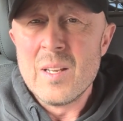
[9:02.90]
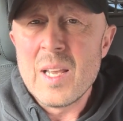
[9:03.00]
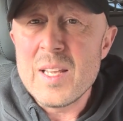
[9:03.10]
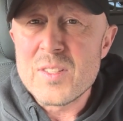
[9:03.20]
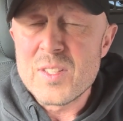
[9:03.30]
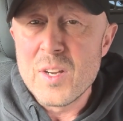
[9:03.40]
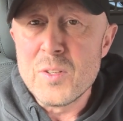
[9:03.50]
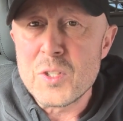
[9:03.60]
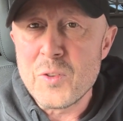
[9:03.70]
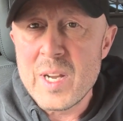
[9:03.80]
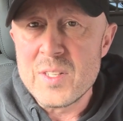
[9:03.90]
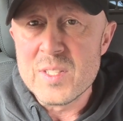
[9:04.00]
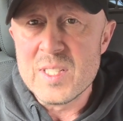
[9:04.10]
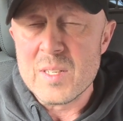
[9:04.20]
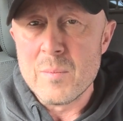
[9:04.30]
It's so strange,
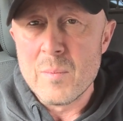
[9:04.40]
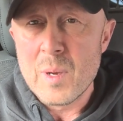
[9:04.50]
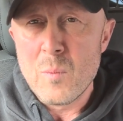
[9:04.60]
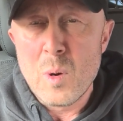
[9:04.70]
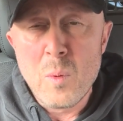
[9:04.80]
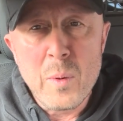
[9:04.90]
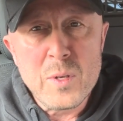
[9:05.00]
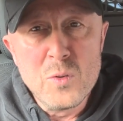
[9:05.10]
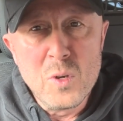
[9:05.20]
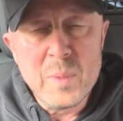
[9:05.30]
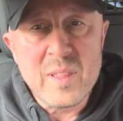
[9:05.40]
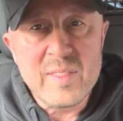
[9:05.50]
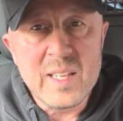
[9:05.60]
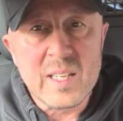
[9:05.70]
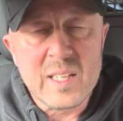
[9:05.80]
isn't it? Well, what we'd normally
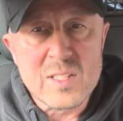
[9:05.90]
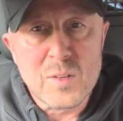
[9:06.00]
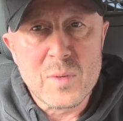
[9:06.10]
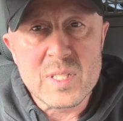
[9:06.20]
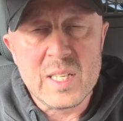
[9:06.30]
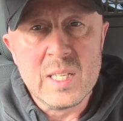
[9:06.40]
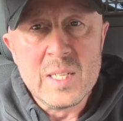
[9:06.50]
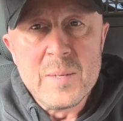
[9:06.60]
think is obviously